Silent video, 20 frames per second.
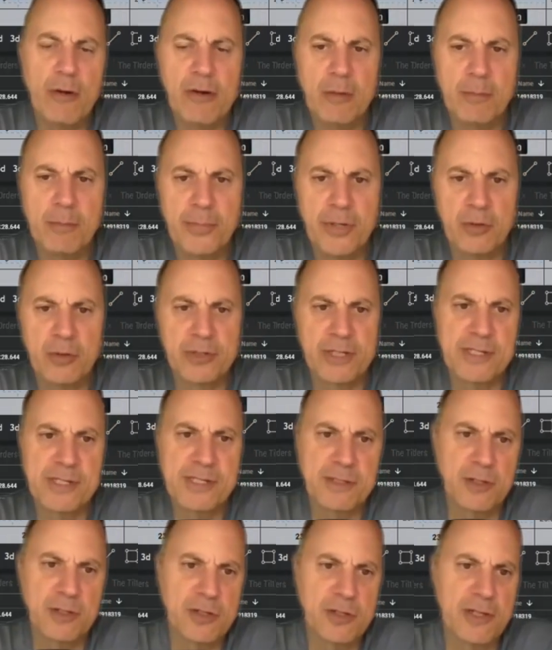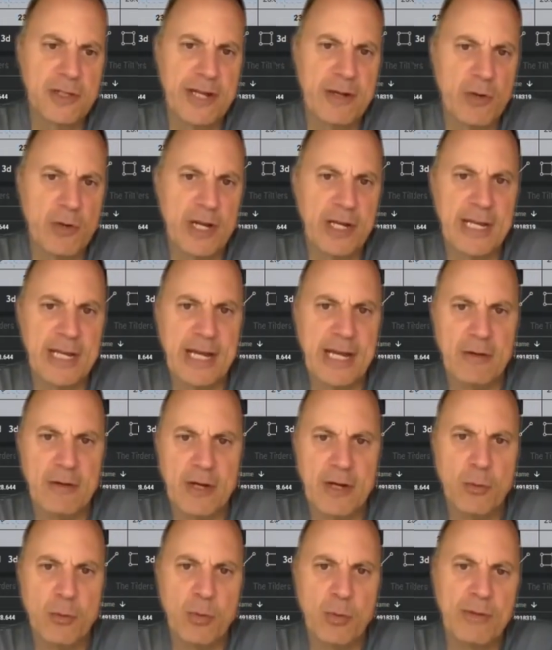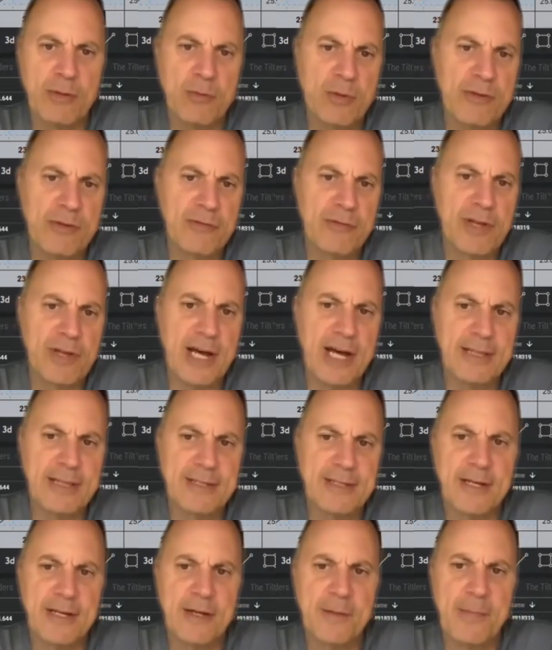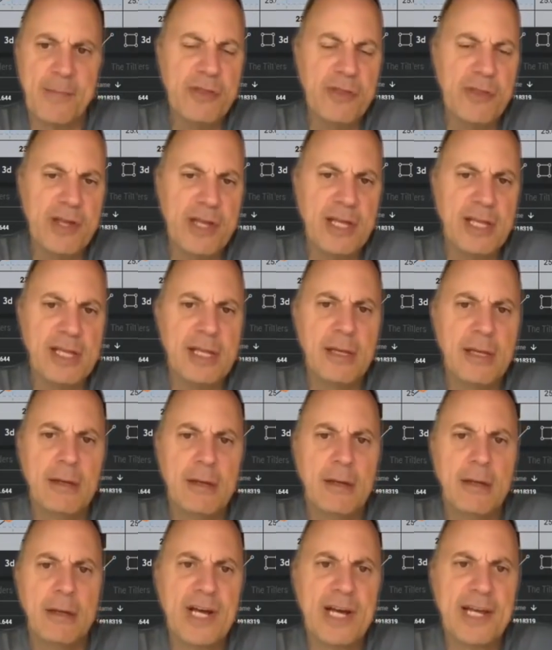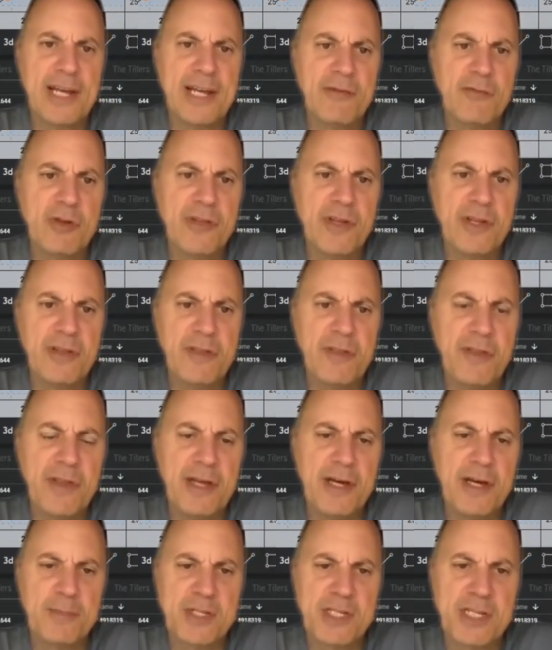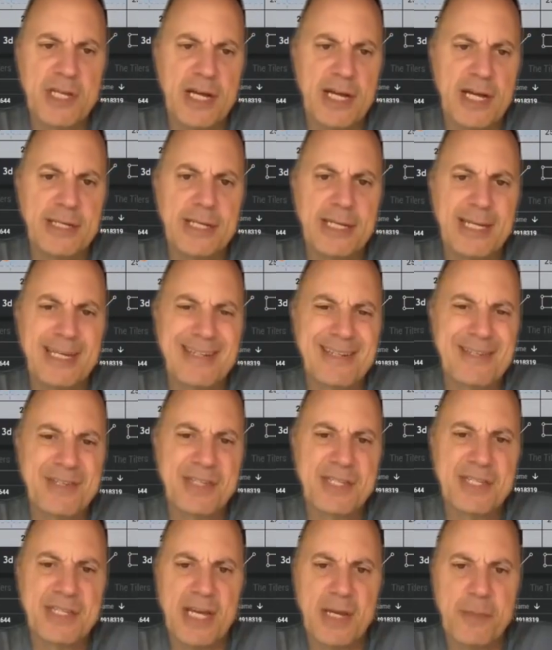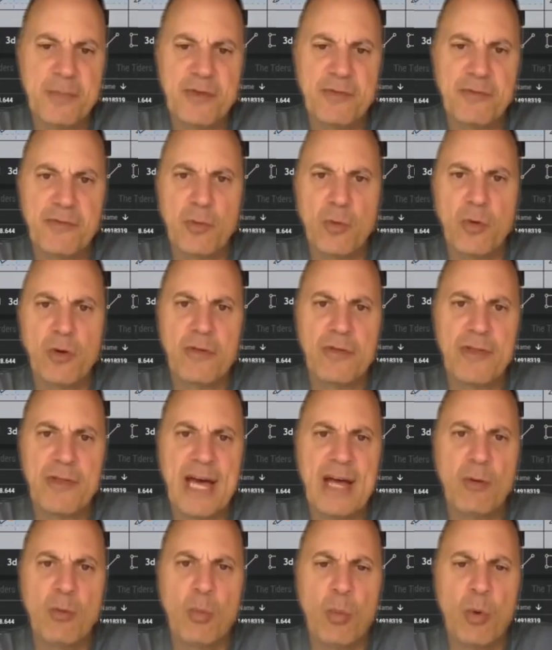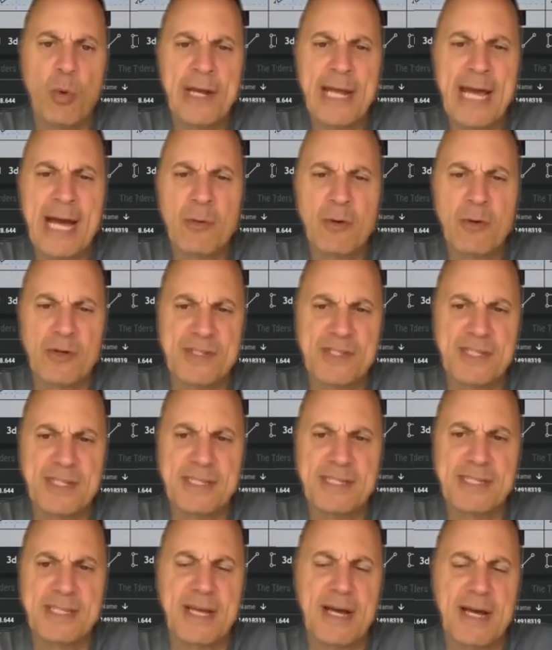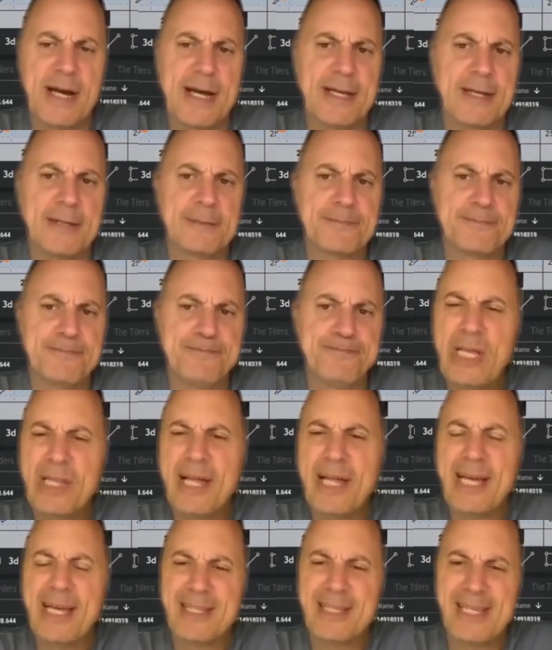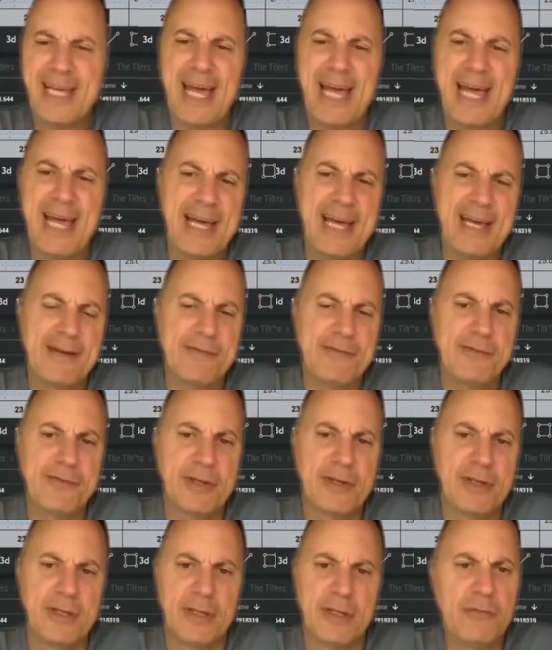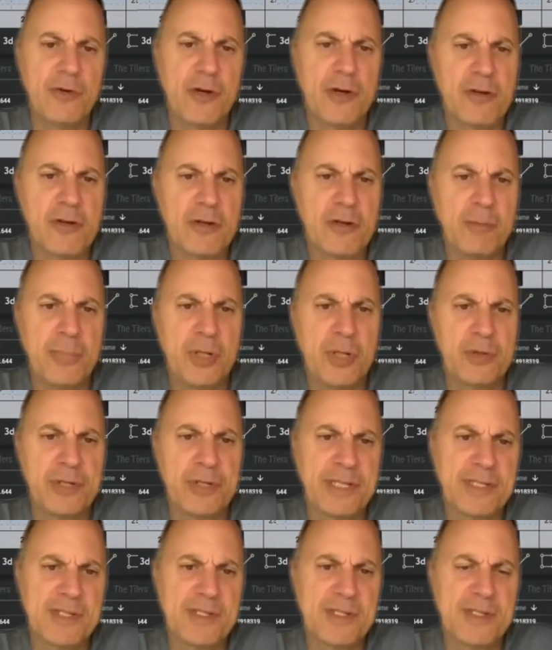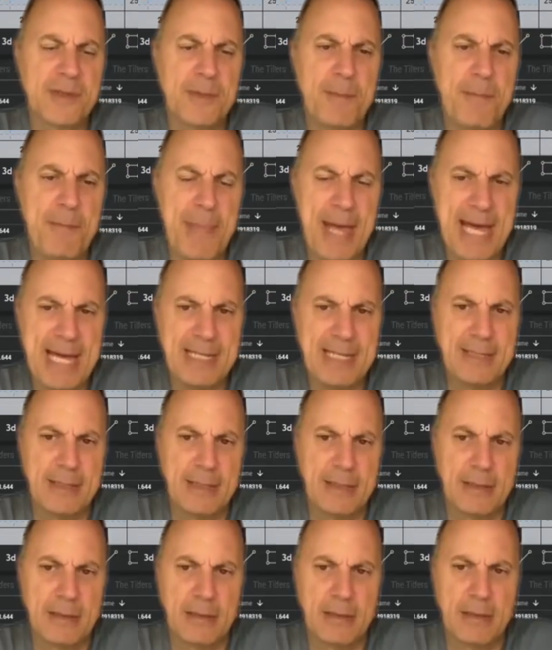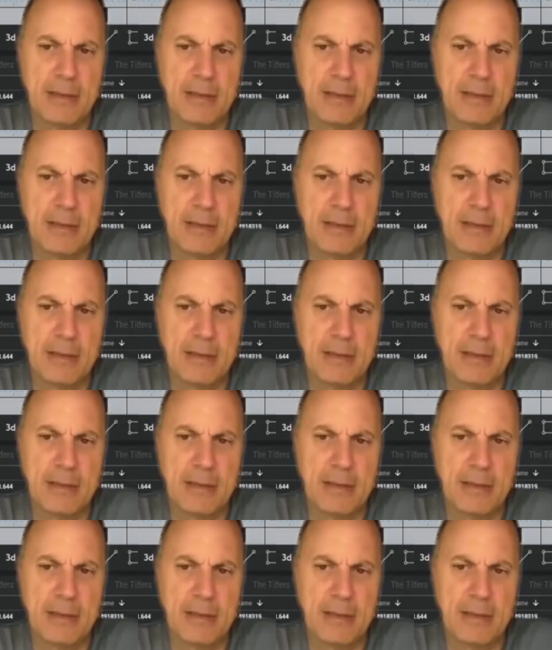our components look like right now, right? We've got everything to the upside except for that 1-hour CCI. And we like to have all of our components met